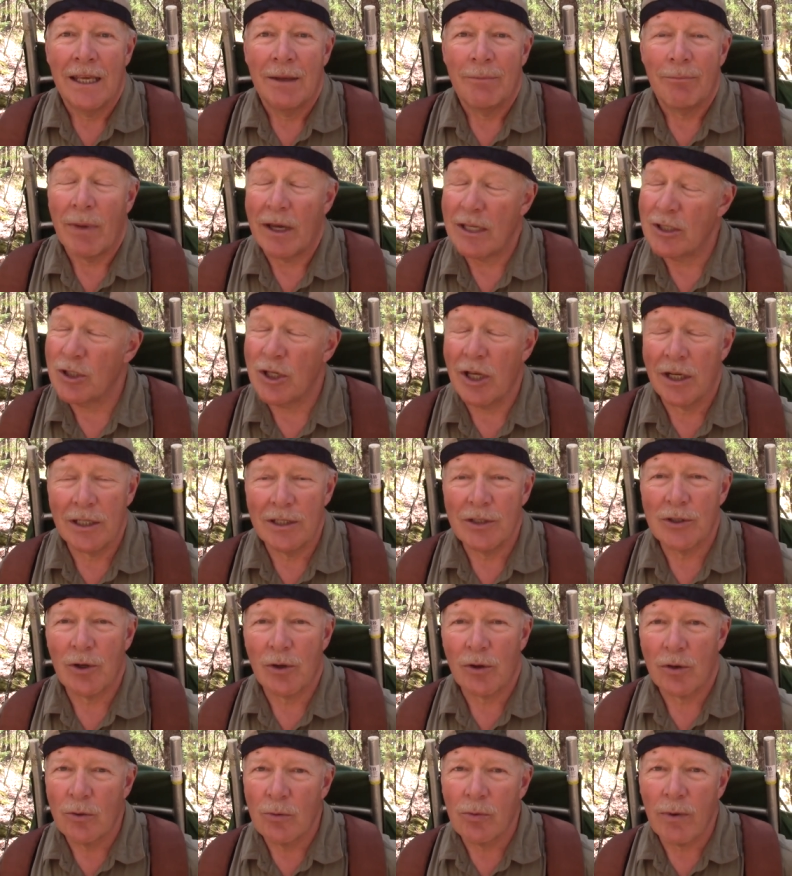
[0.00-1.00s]
My Tilleys
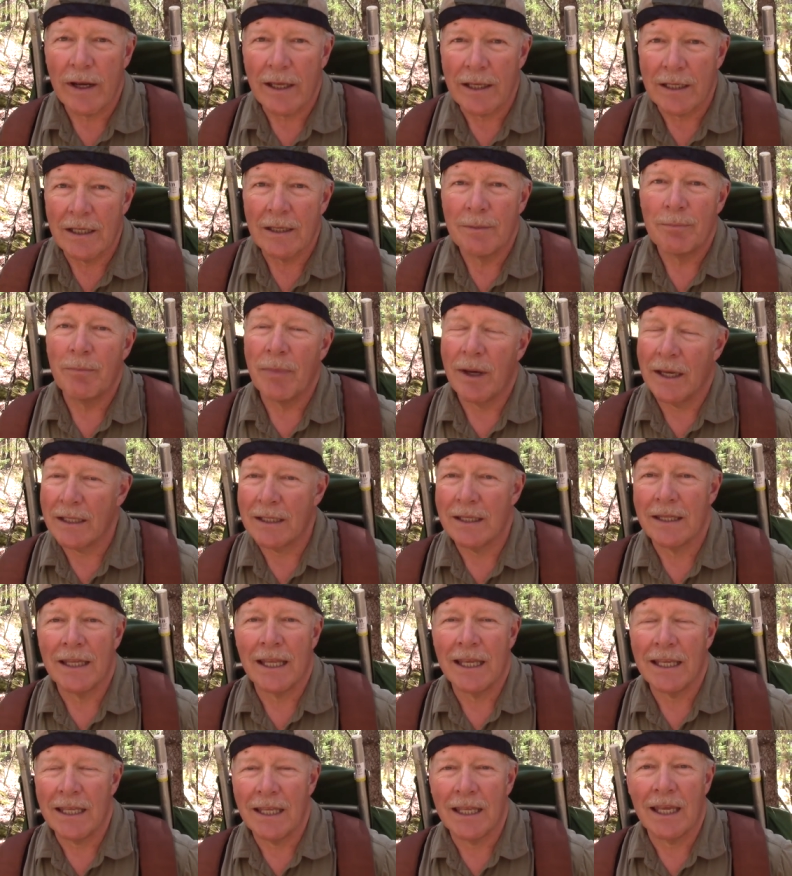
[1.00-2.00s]
are great, but
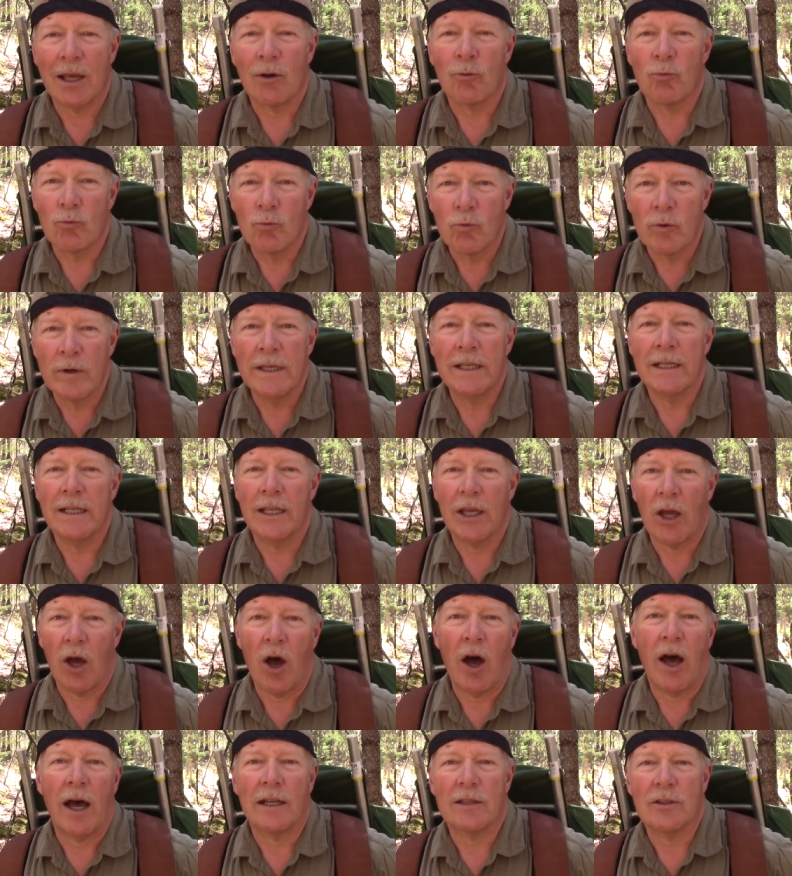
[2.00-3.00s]
they can get really
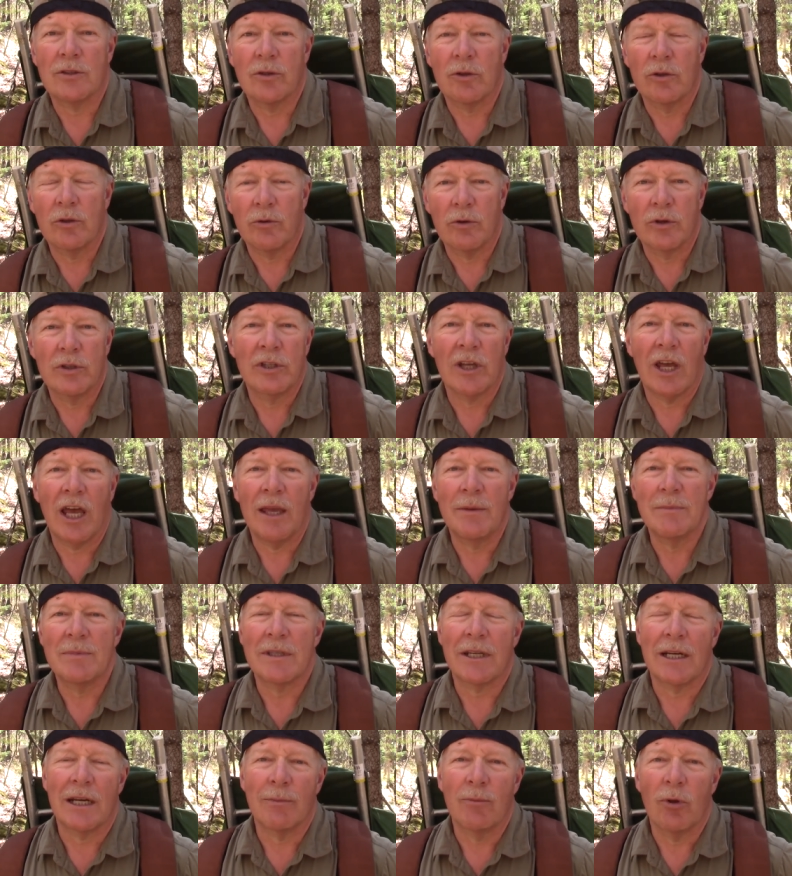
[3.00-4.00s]
hot, so there are
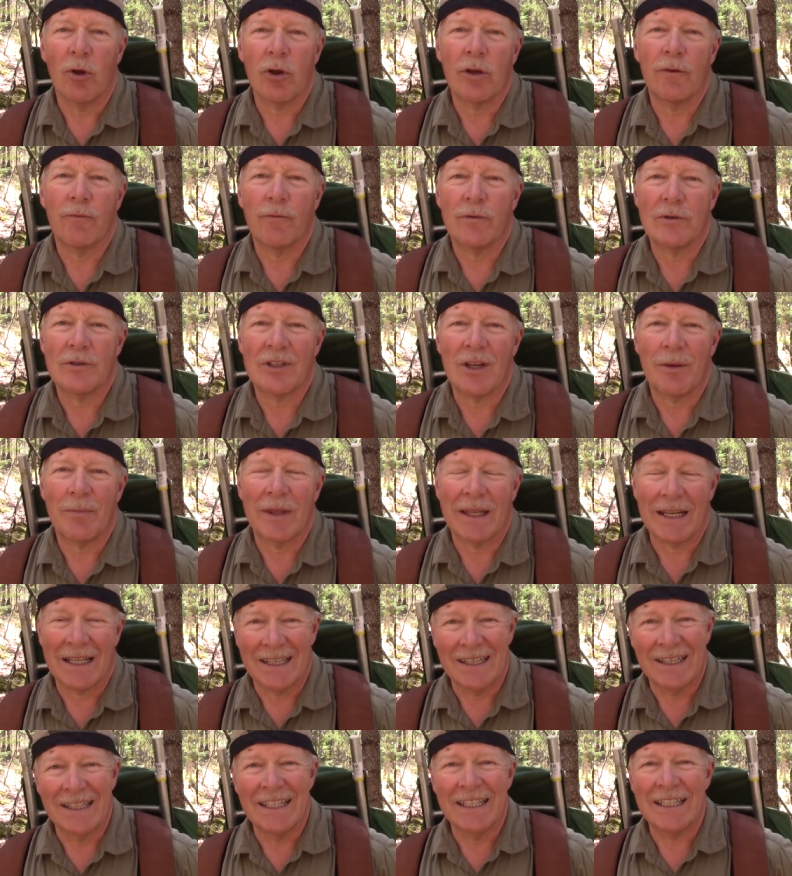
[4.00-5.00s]
times that I'm looking for something
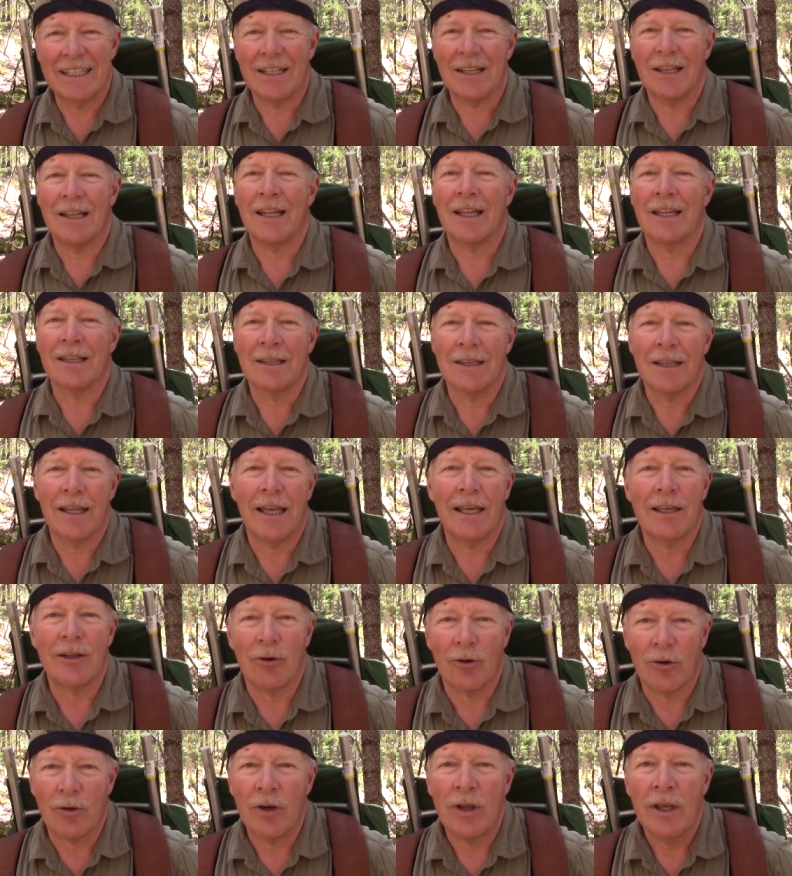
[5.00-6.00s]
a little
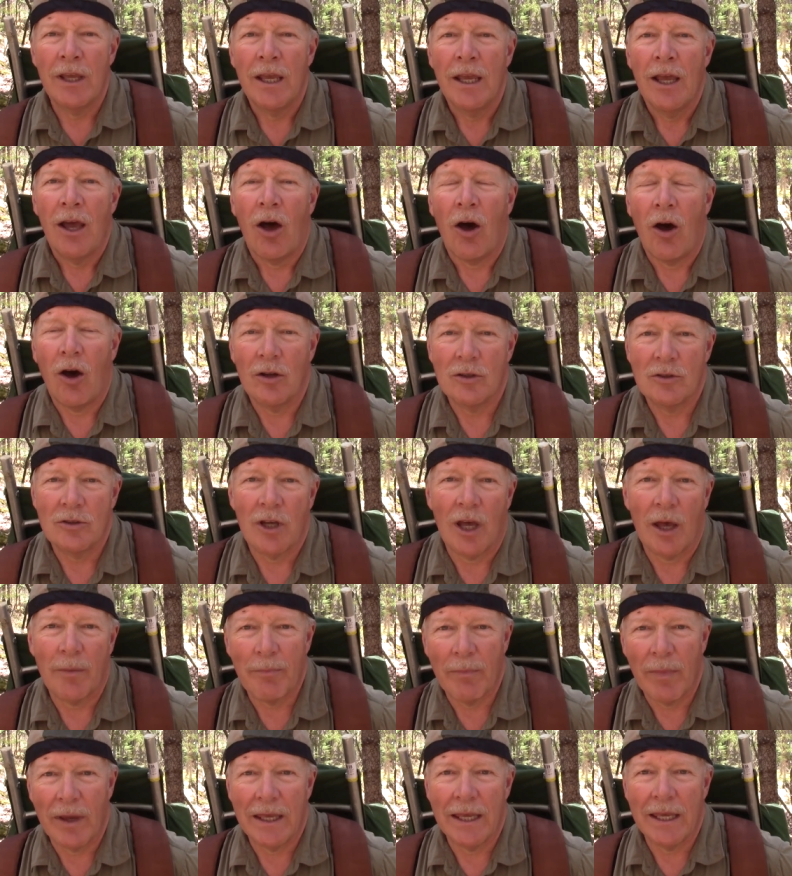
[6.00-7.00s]
lighter on
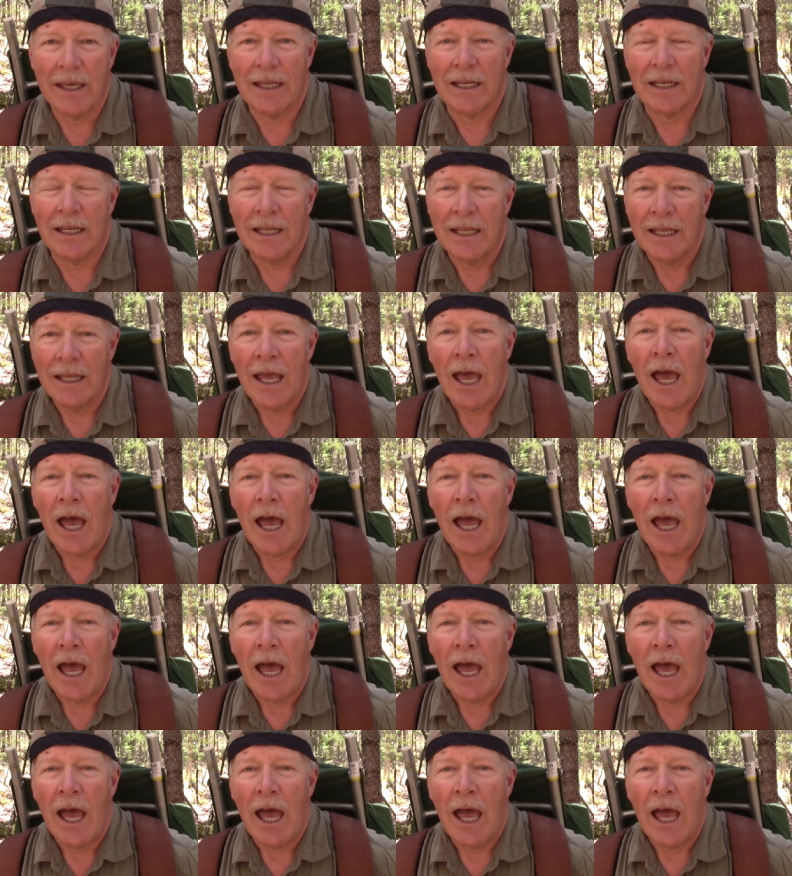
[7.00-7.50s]
top of my head.